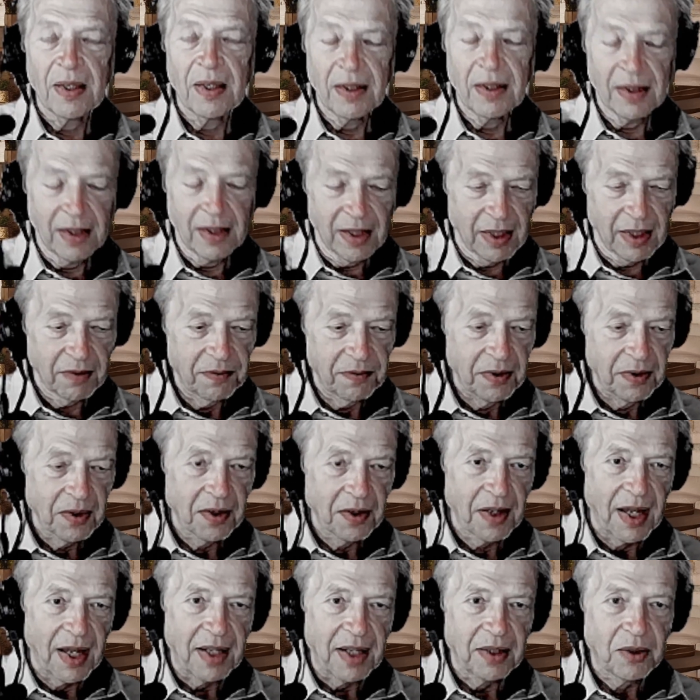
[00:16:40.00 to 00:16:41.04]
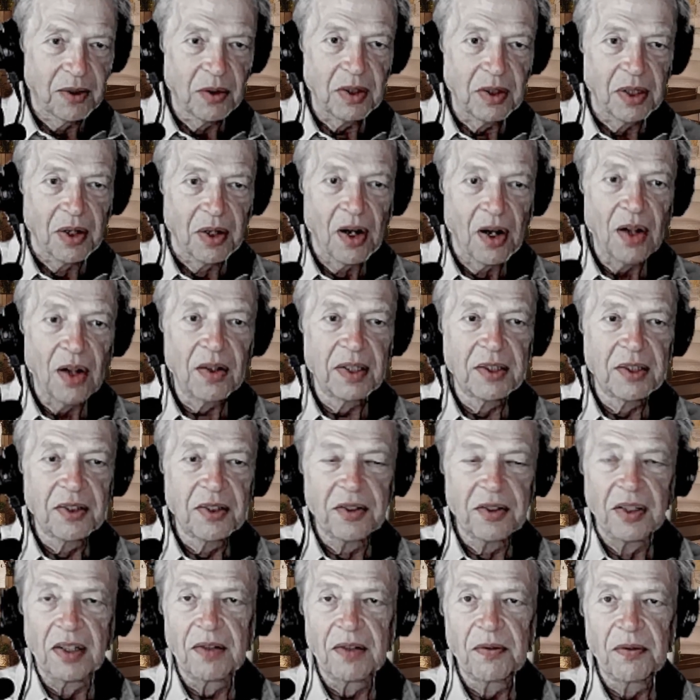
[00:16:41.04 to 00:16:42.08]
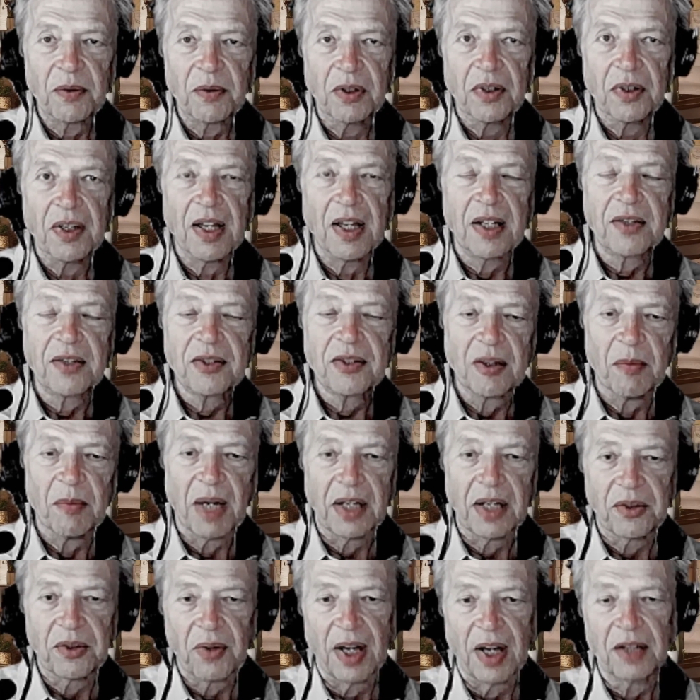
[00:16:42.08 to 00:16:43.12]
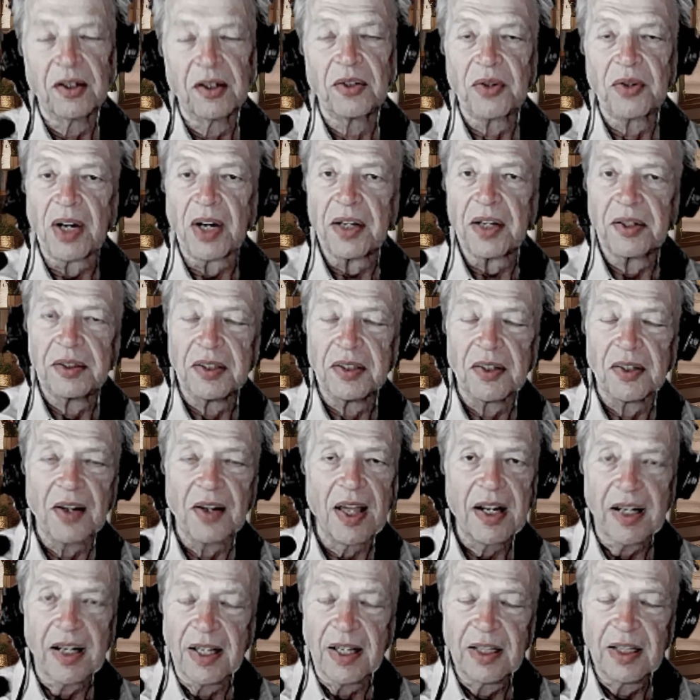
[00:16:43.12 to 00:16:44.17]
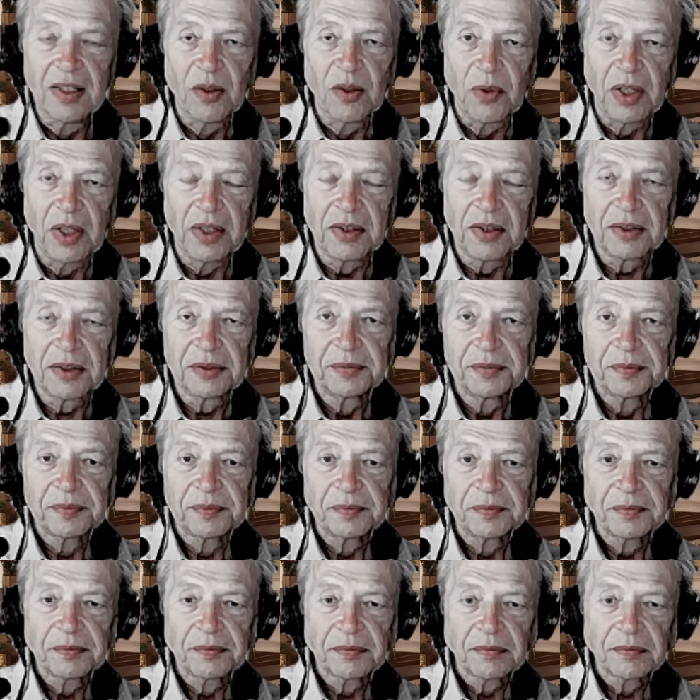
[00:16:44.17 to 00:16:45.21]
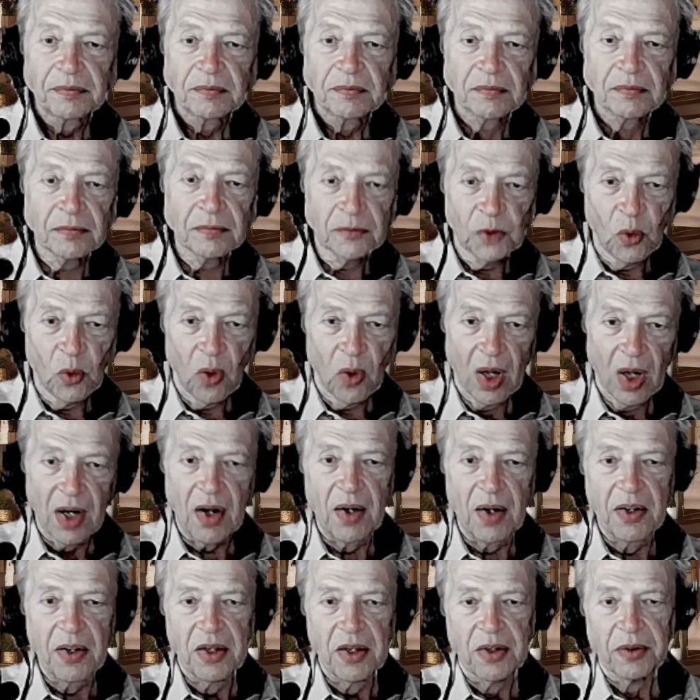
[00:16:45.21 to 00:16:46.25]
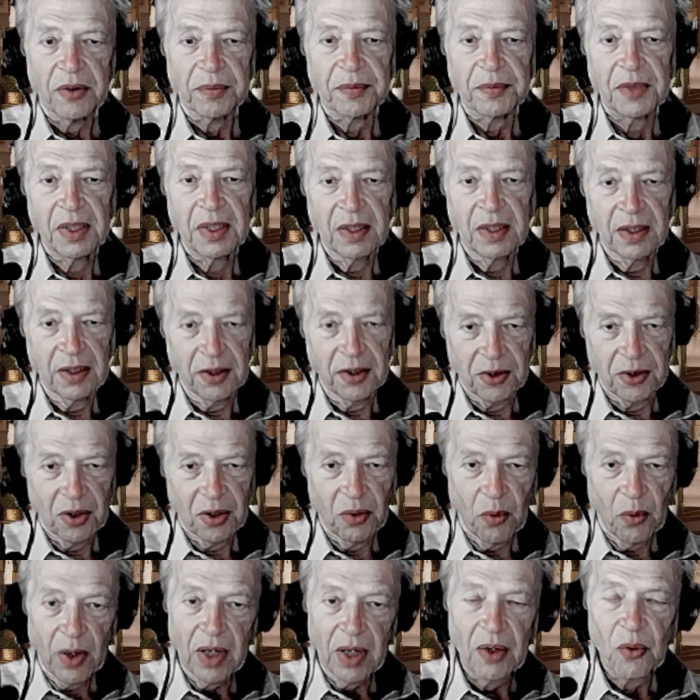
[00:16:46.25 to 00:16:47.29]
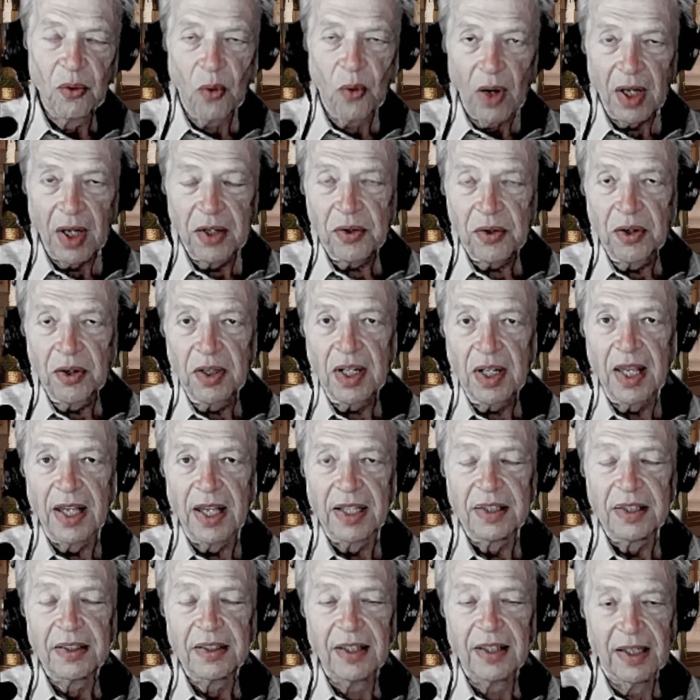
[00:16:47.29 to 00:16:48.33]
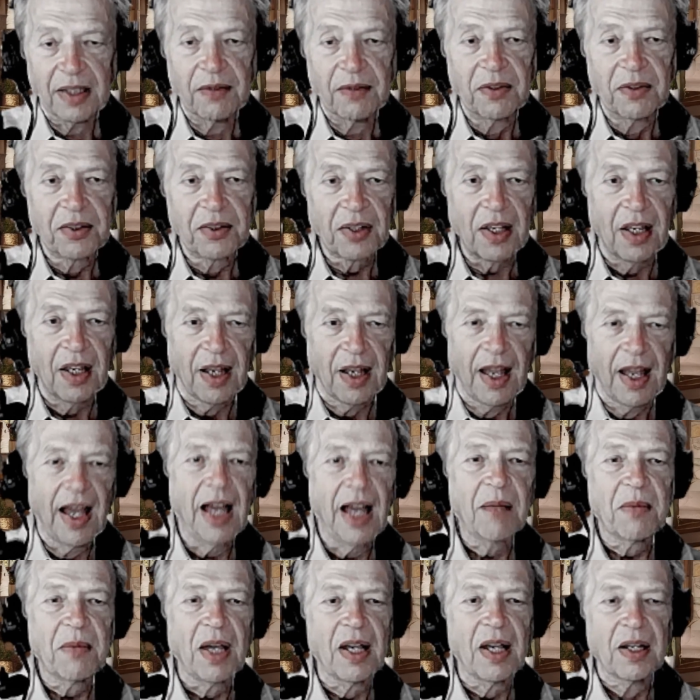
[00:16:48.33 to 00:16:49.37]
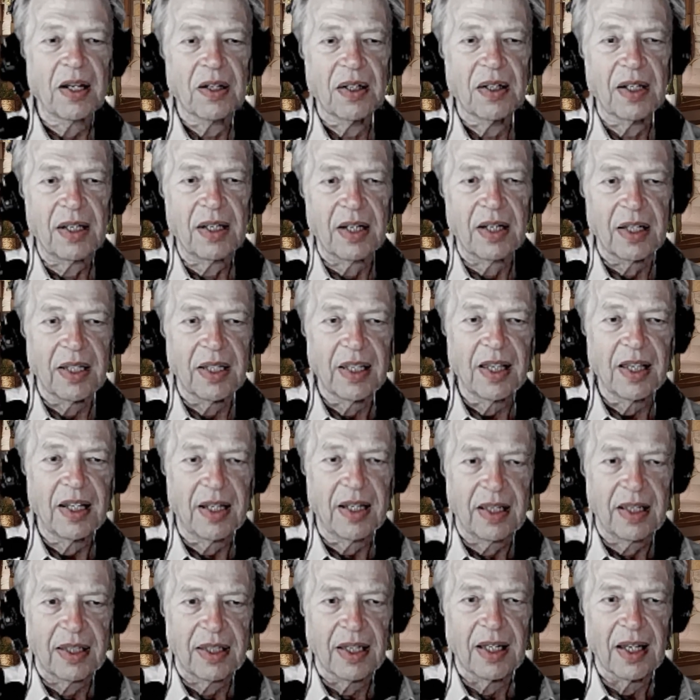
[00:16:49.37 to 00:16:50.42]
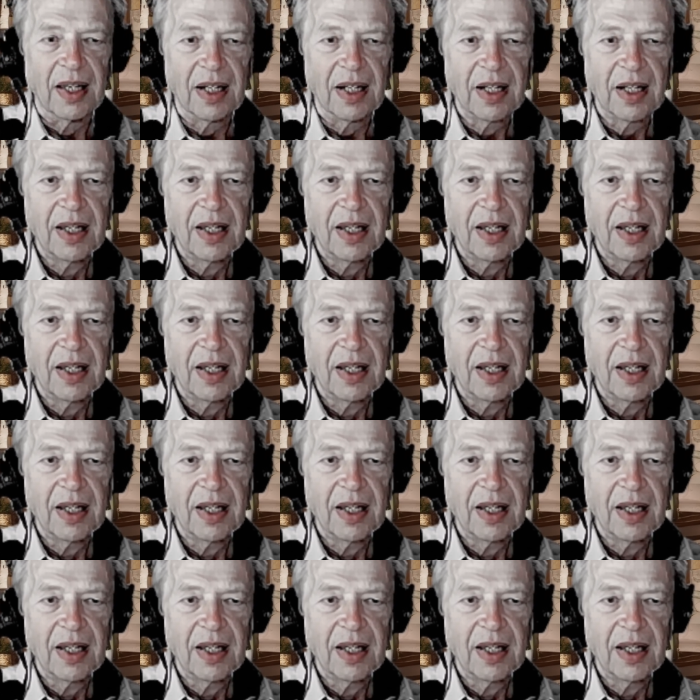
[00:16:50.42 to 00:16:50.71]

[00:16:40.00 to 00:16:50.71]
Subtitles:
If you're not good at hauling stuff, well, you're not a semi-tractor trailer, you're not an 18-wheeler. What are you? So, well, what are you good at? And if you say, I'm not good at anything,